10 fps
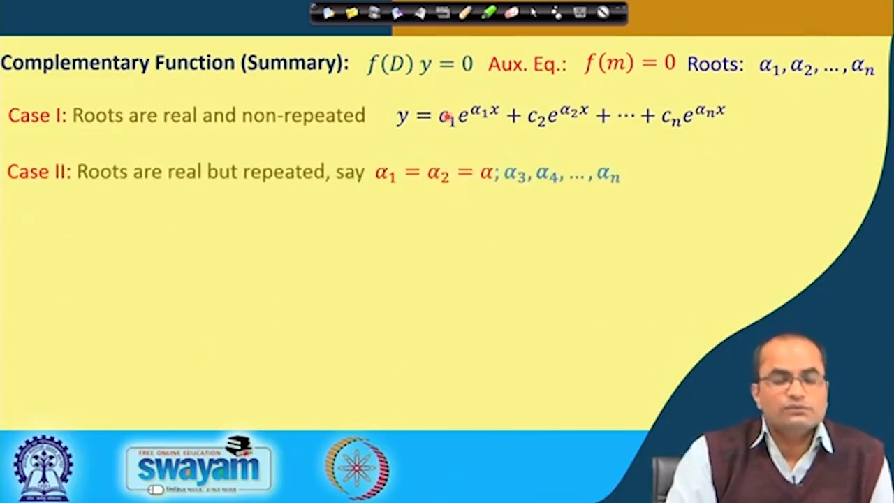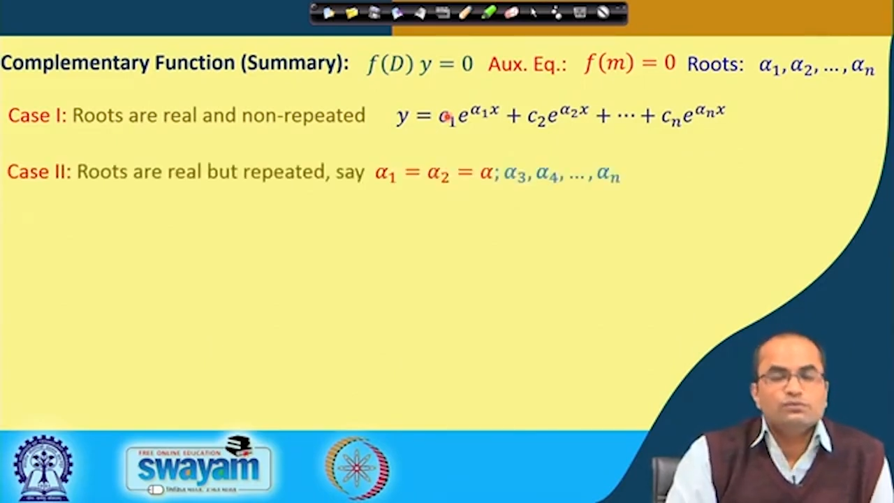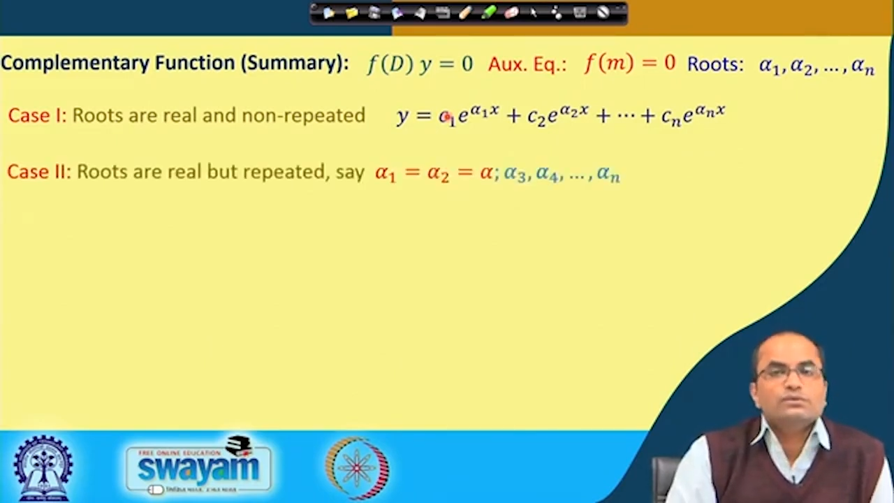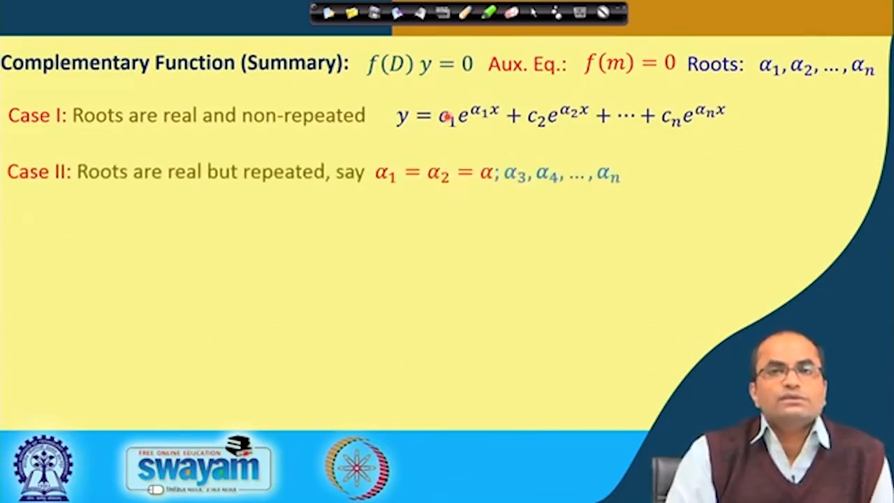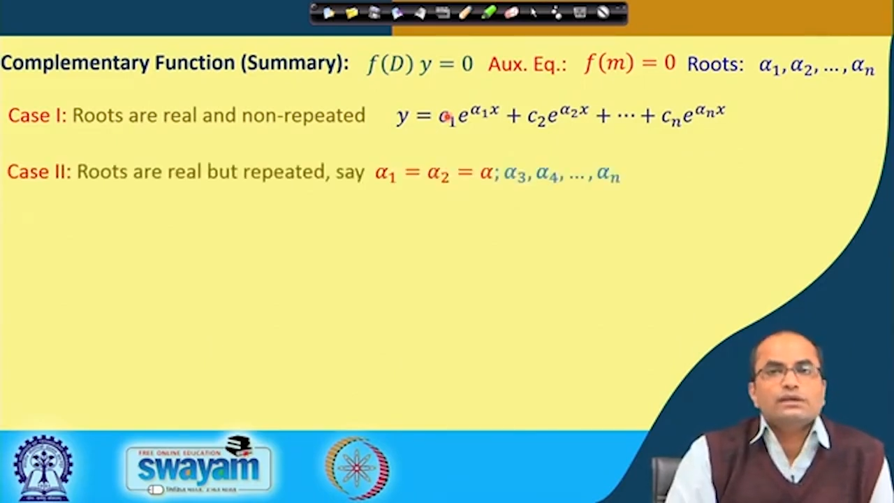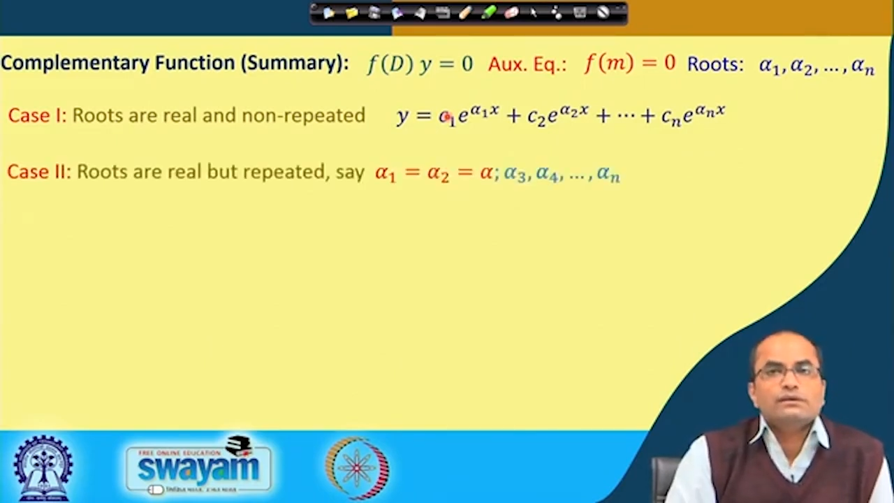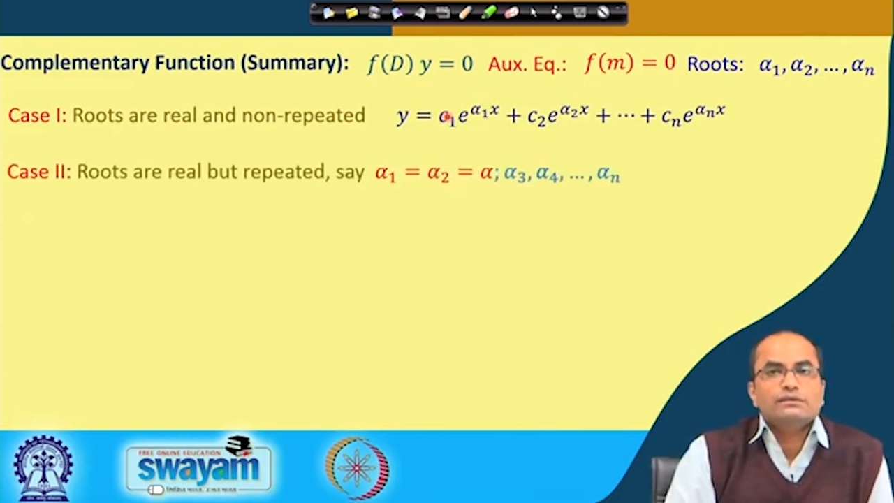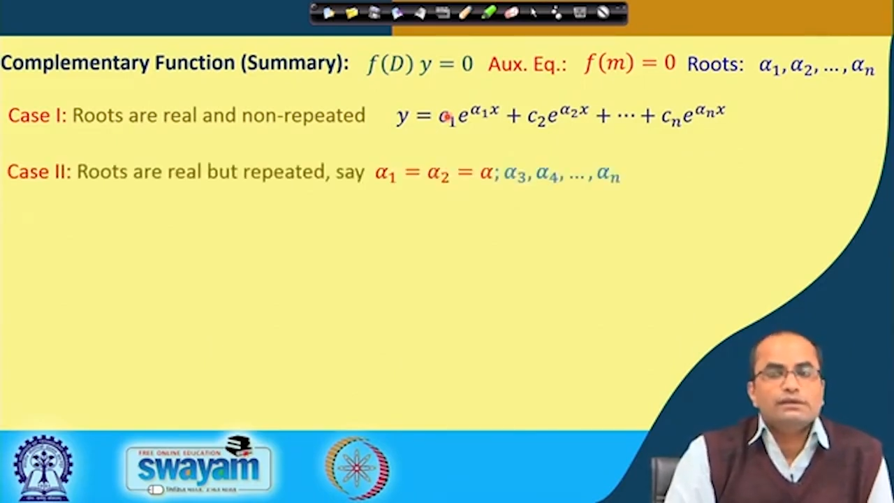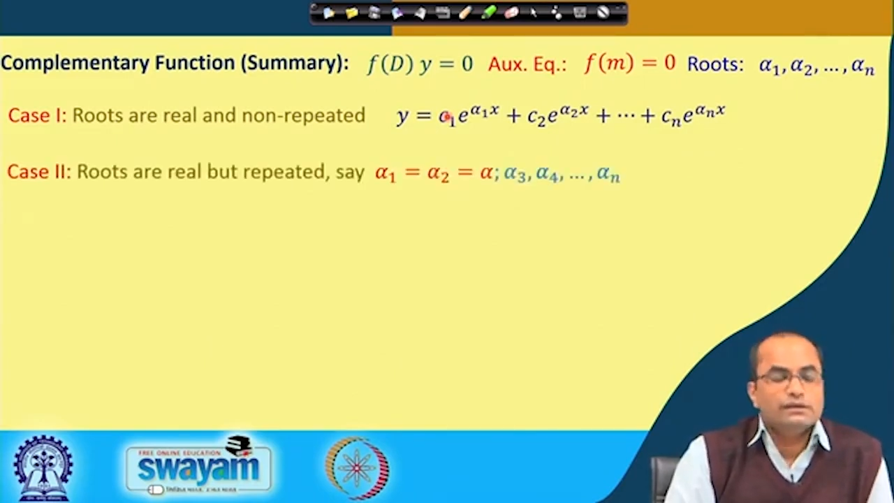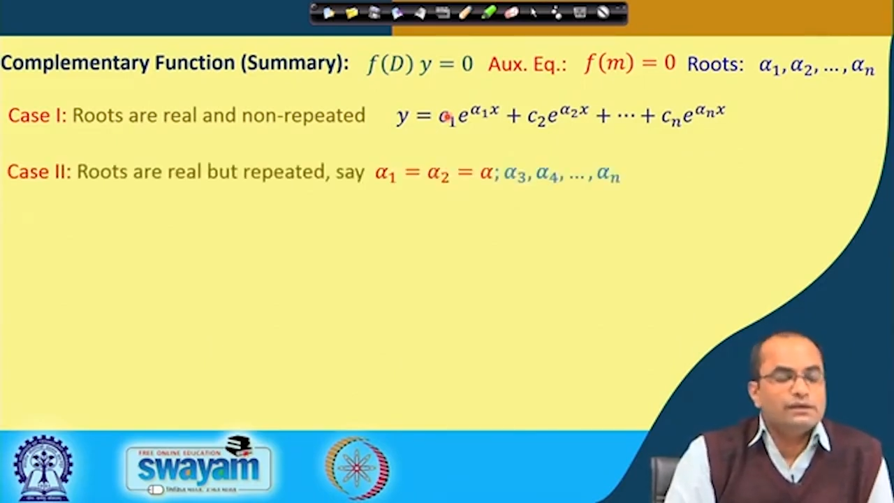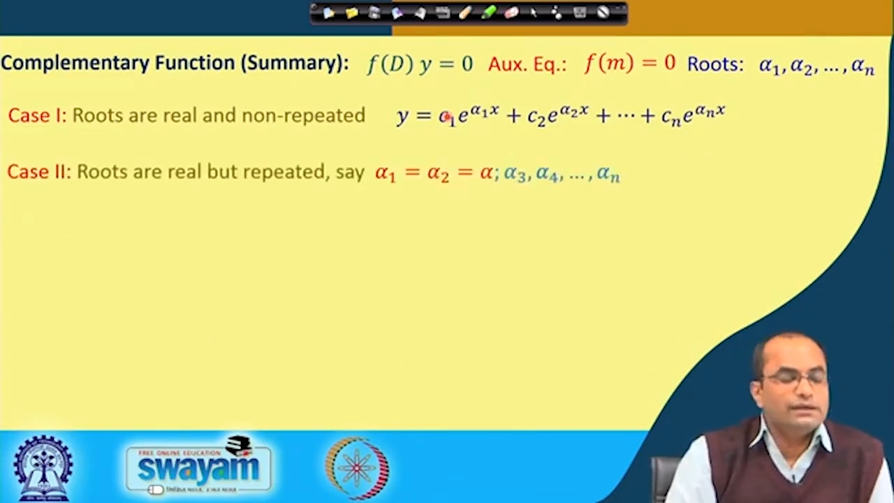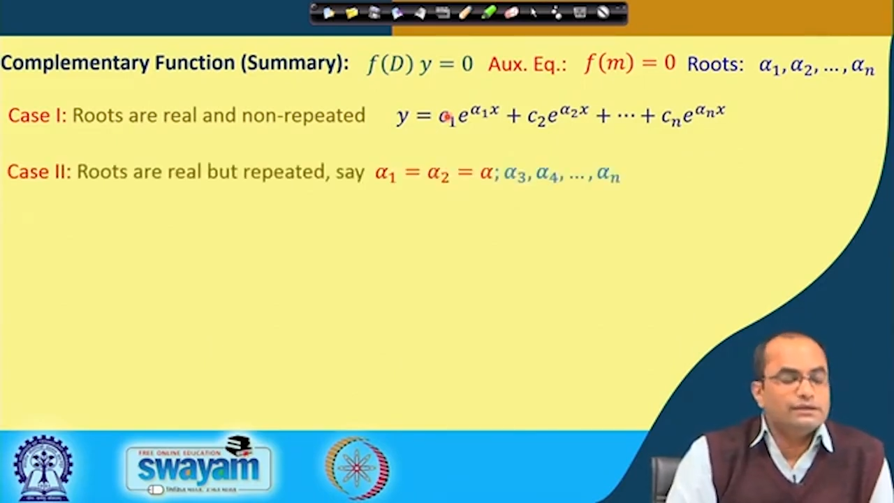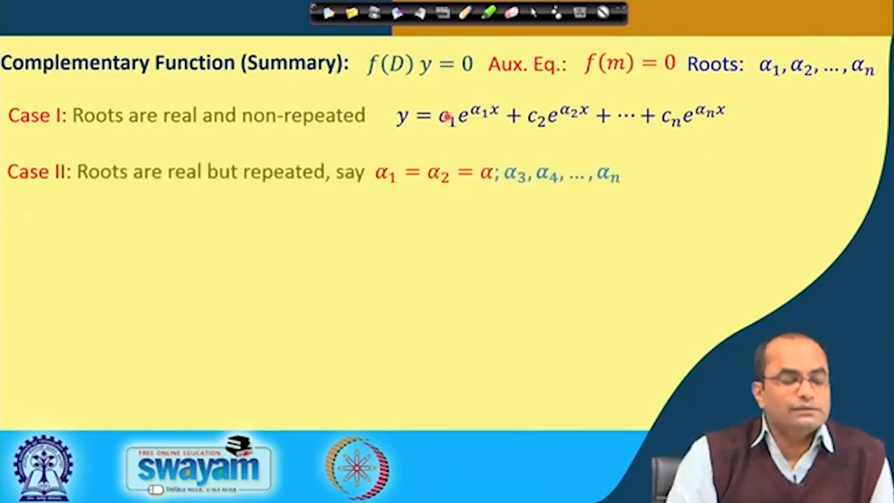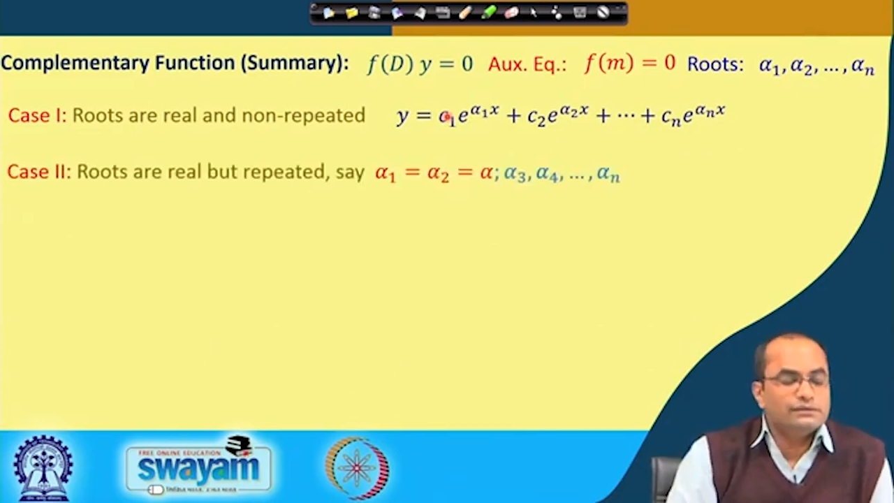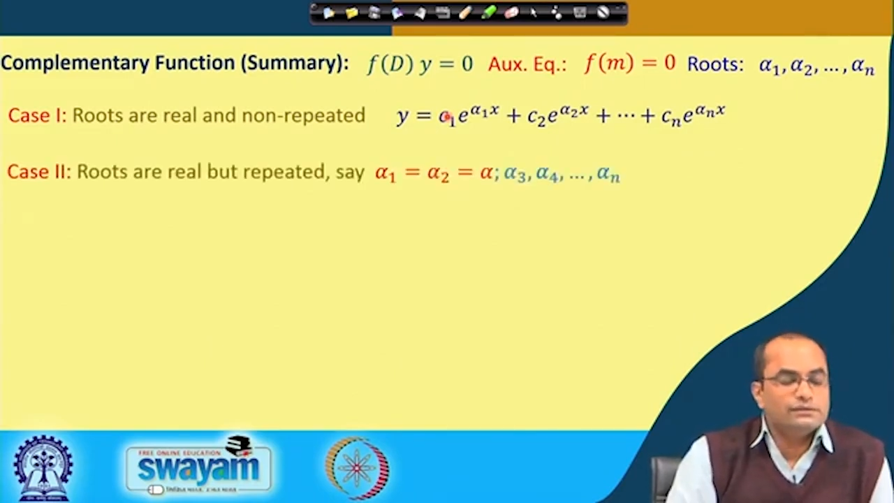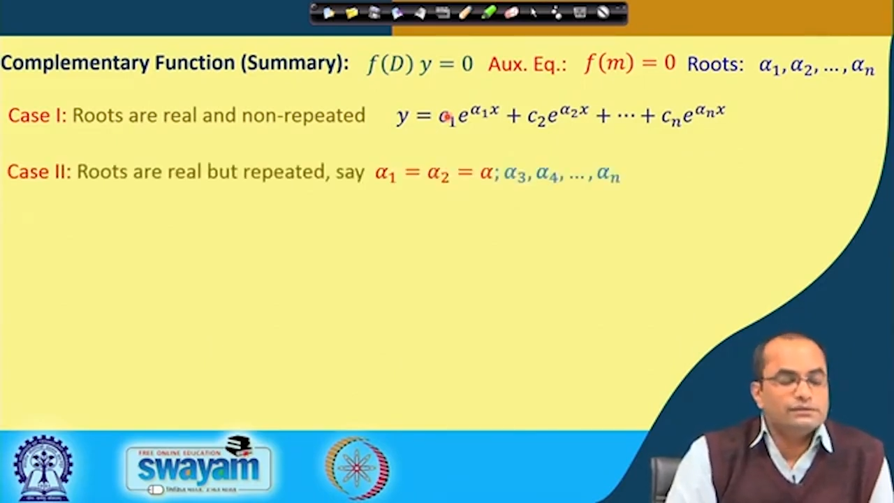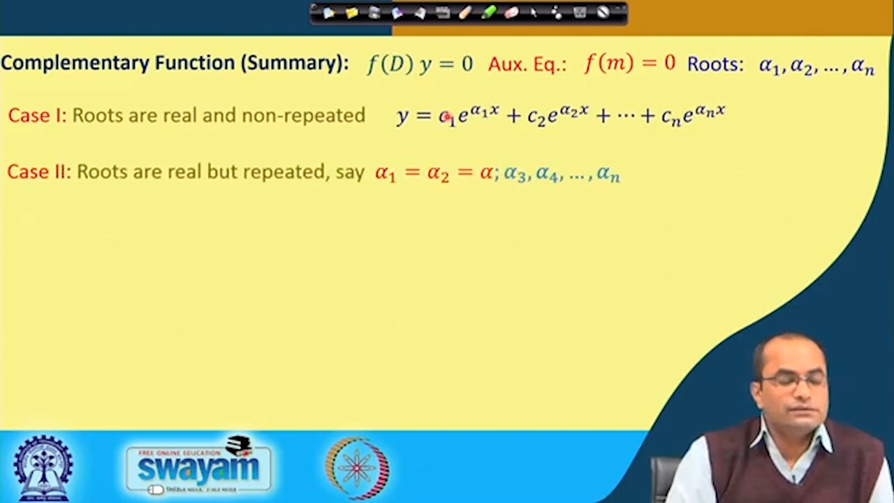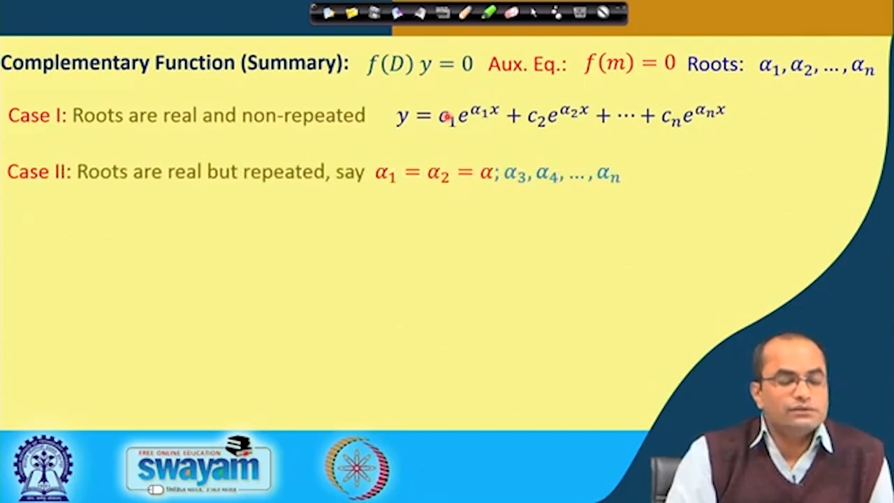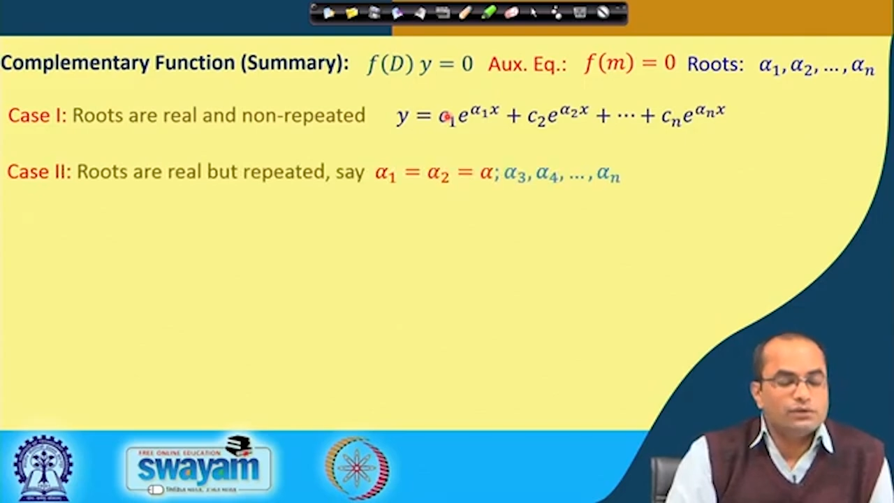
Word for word: roots are real and uh,